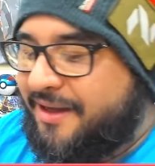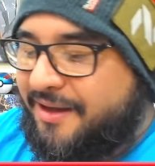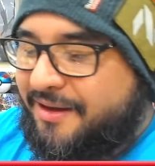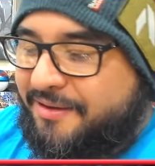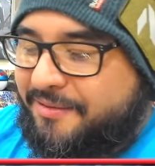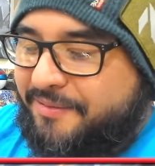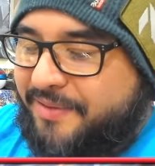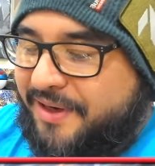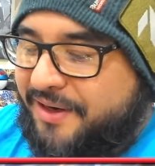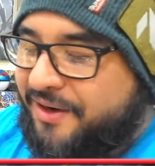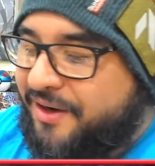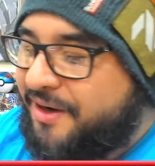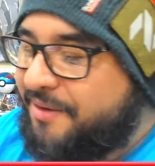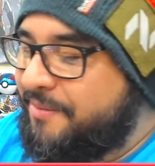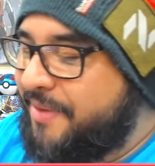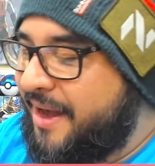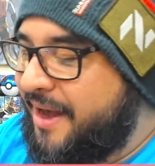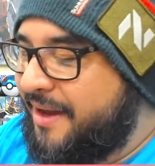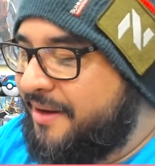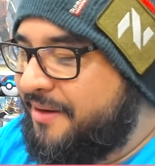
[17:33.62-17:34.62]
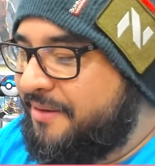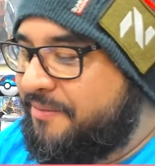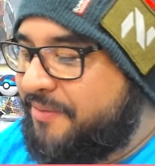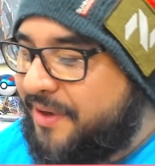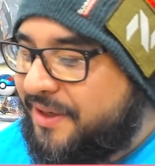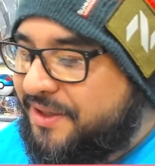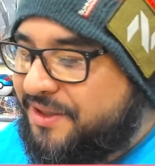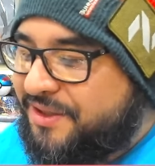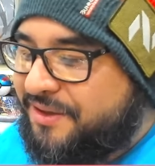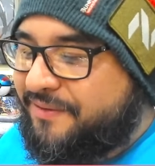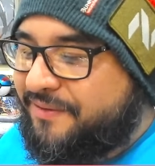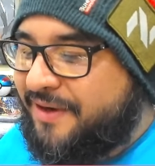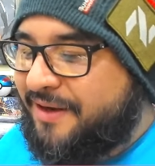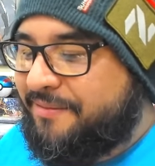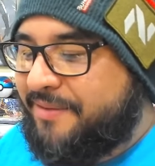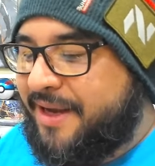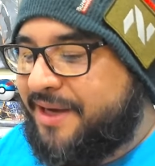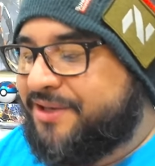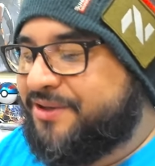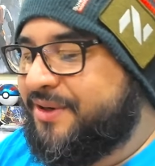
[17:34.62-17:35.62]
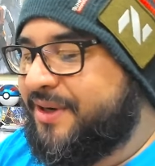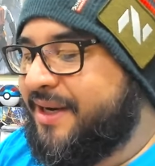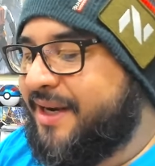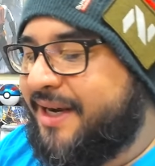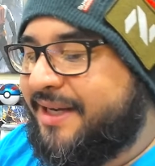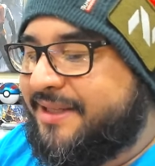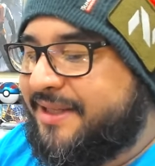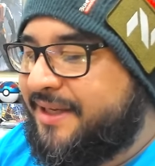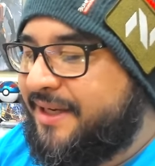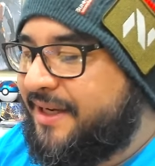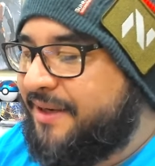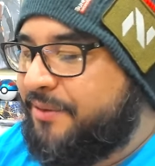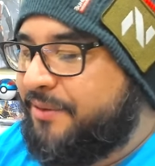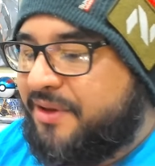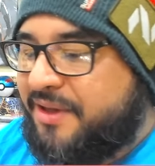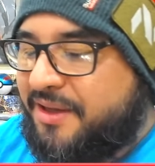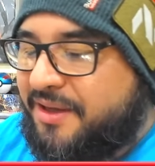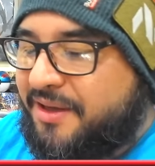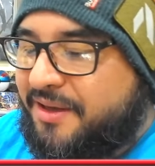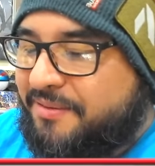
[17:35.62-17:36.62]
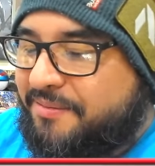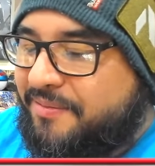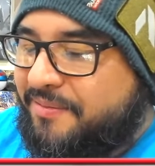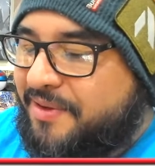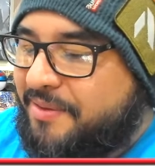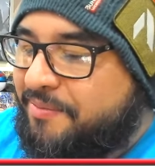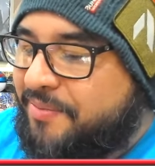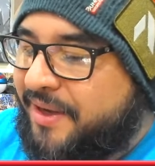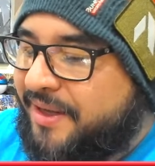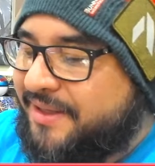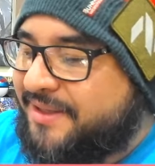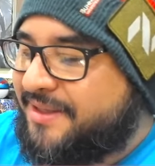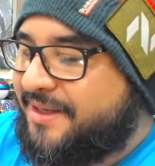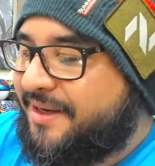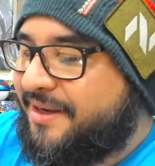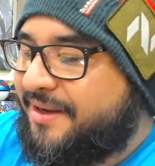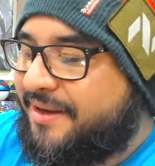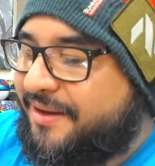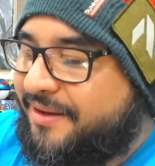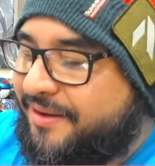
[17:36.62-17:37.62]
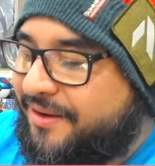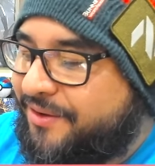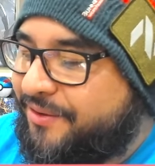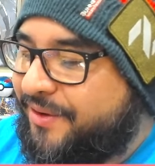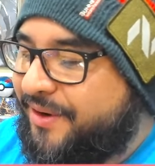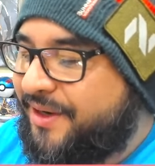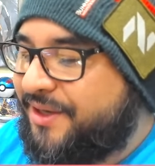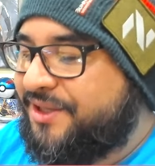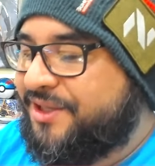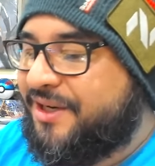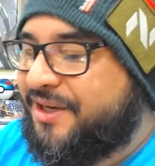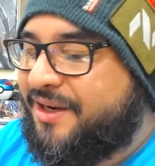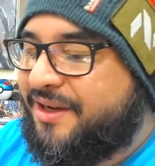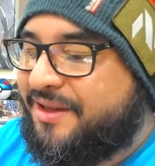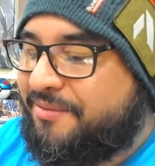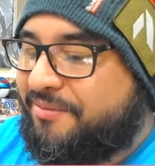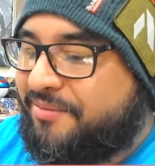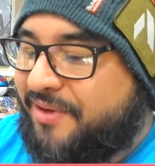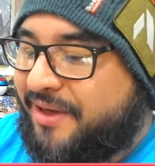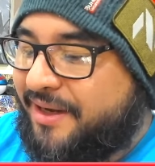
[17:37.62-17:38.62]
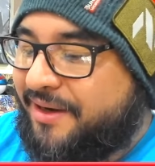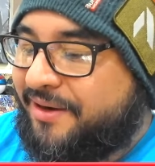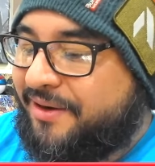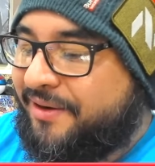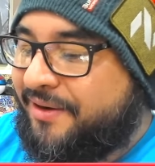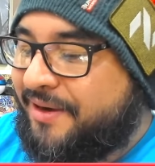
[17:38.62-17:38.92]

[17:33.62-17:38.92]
But not a bad bunch of um extra cards in here, with the the Pinsir, the Greninja, the Blood, the